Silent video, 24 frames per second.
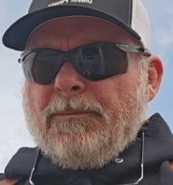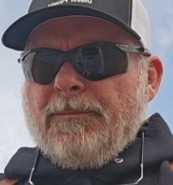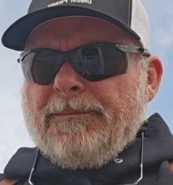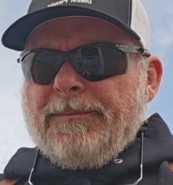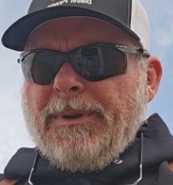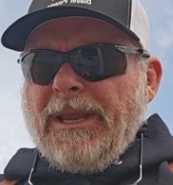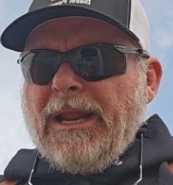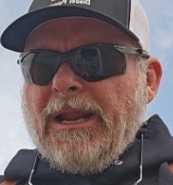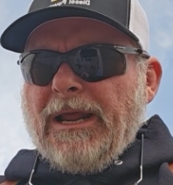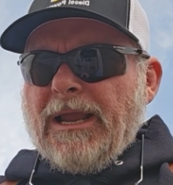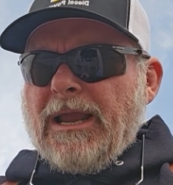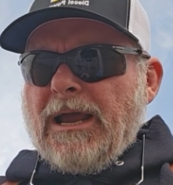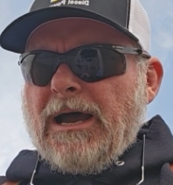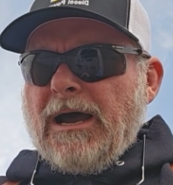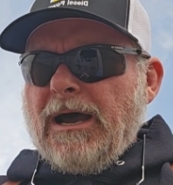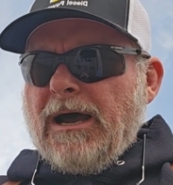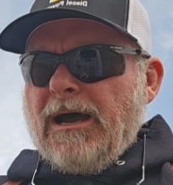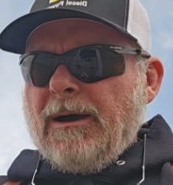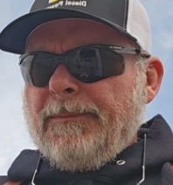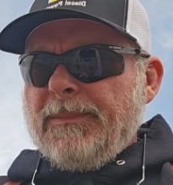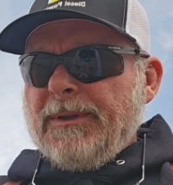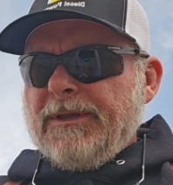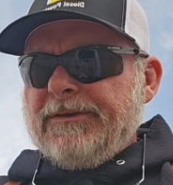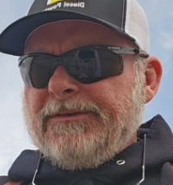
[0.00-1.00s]
being a
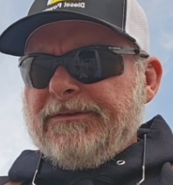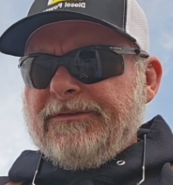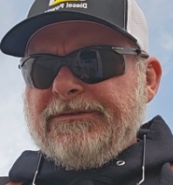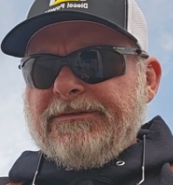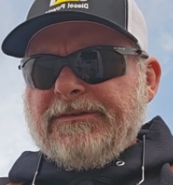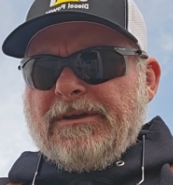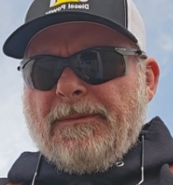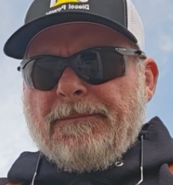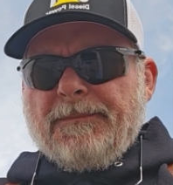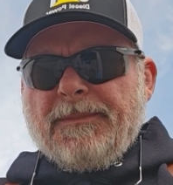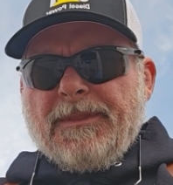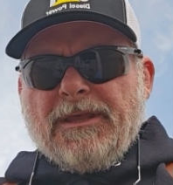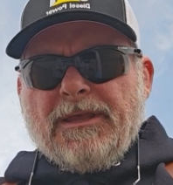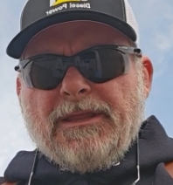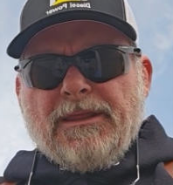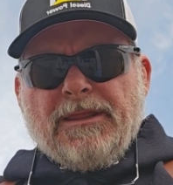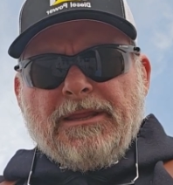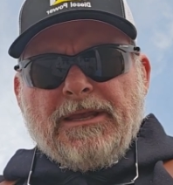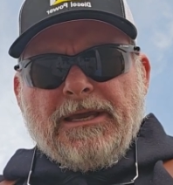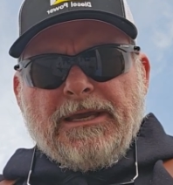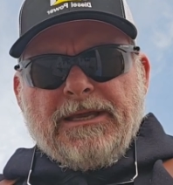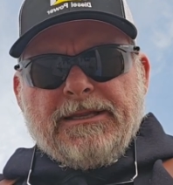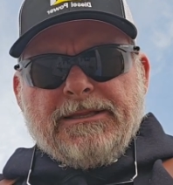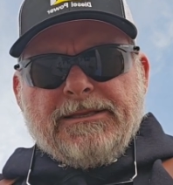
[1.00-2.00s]
cop is
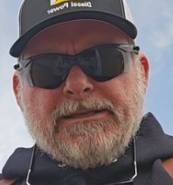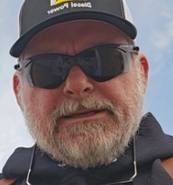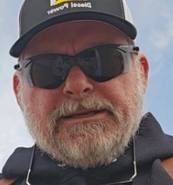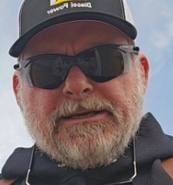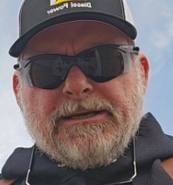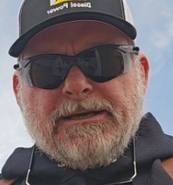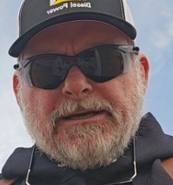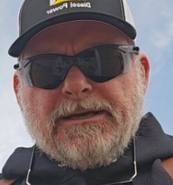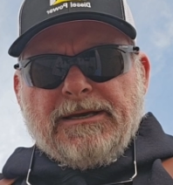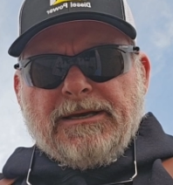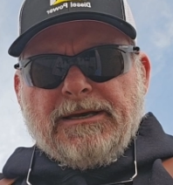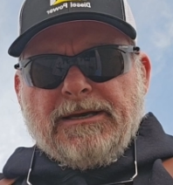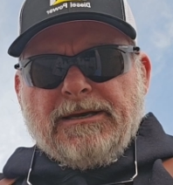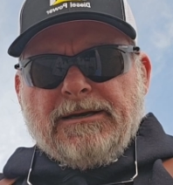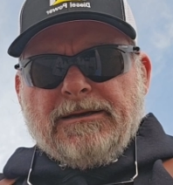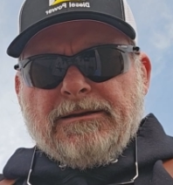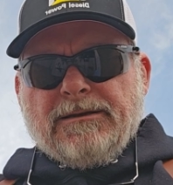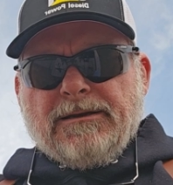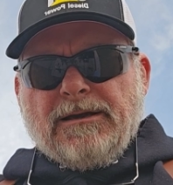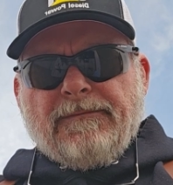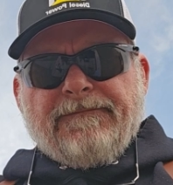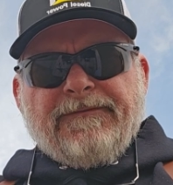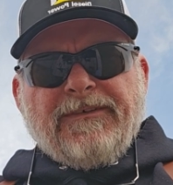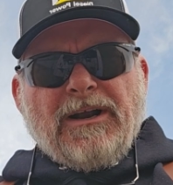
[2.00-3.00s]
something that
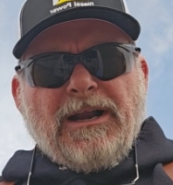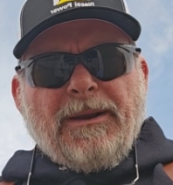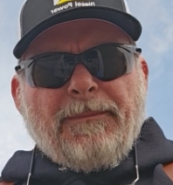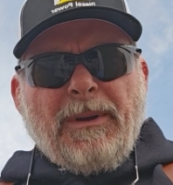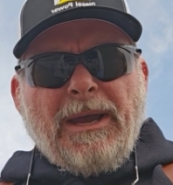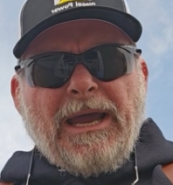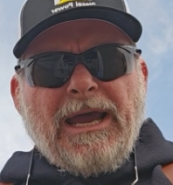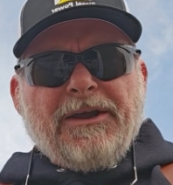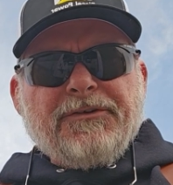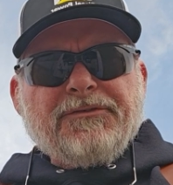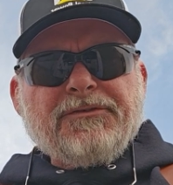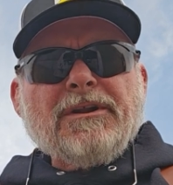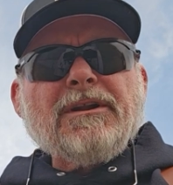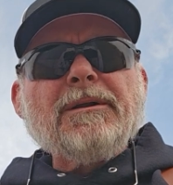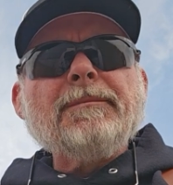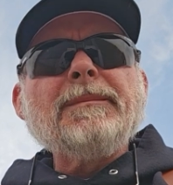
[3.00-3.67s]
I'm very passionate